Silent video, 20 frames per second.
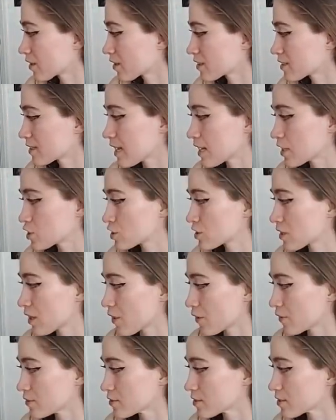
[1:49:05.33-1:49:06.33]
Because that just
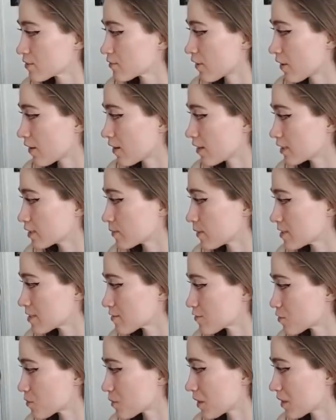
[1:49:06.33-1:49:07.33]
sounds very
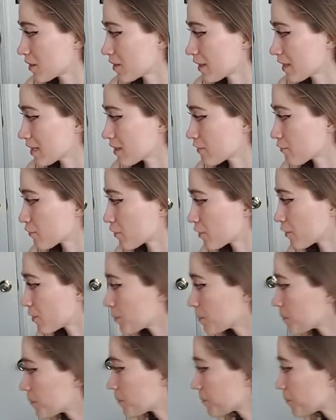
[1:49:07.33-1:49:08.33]
expensive to me. Like,
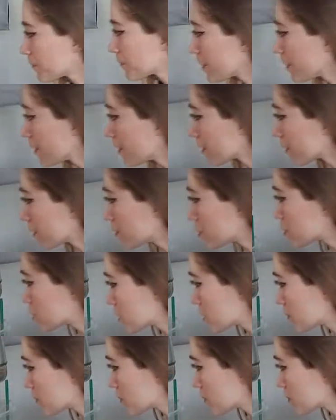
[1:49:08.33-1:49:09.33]
for the
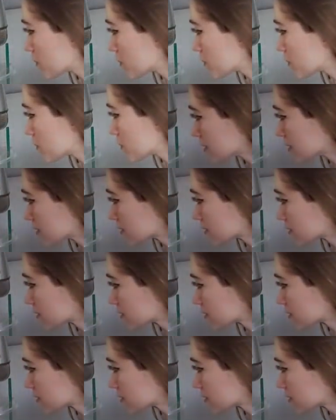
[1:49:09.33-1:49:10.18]
cheapest thing is